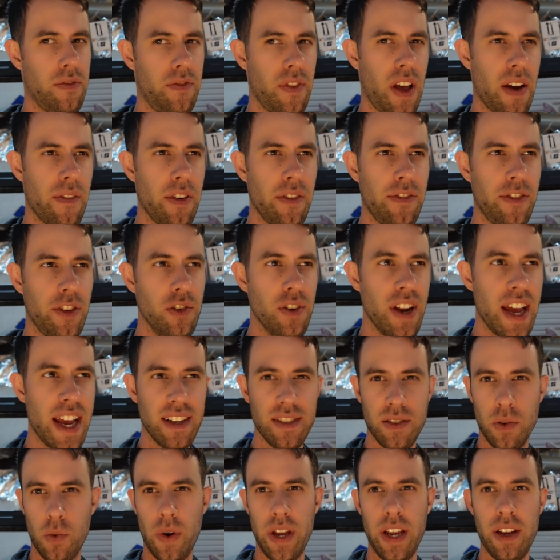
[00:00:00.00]
every few
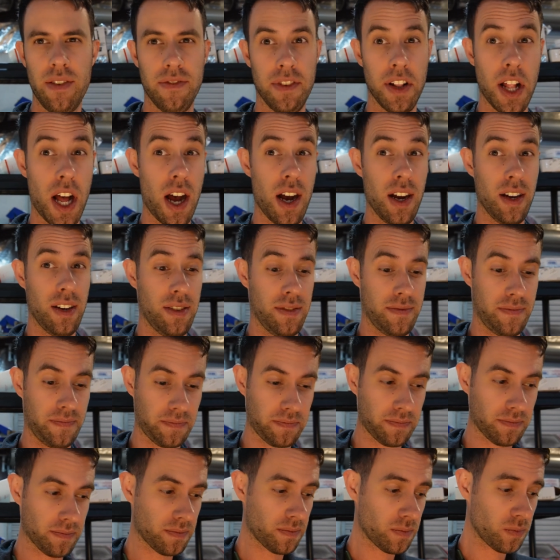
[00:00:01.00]
days a week vlog
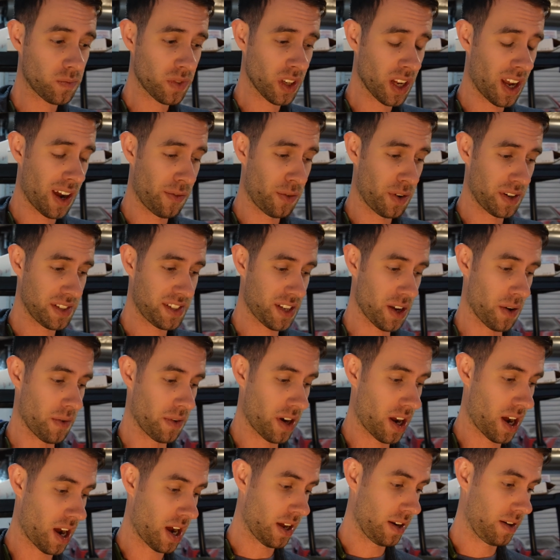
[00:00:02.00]
of what's
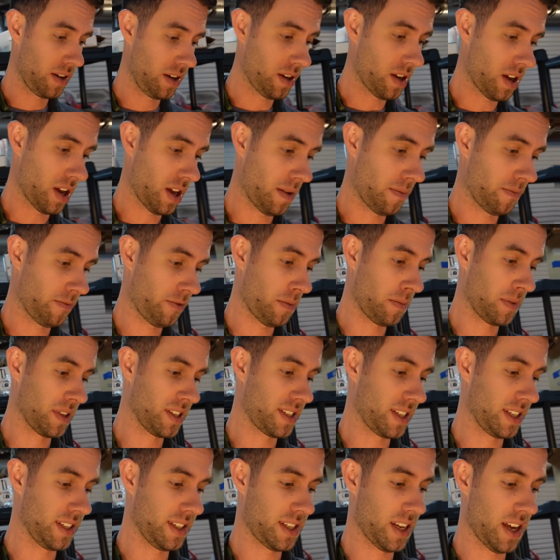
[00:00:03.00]
going on, from the
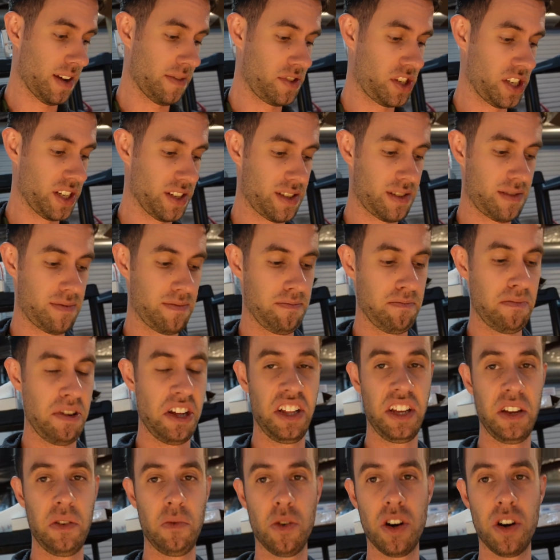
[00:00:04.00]
sense of just milling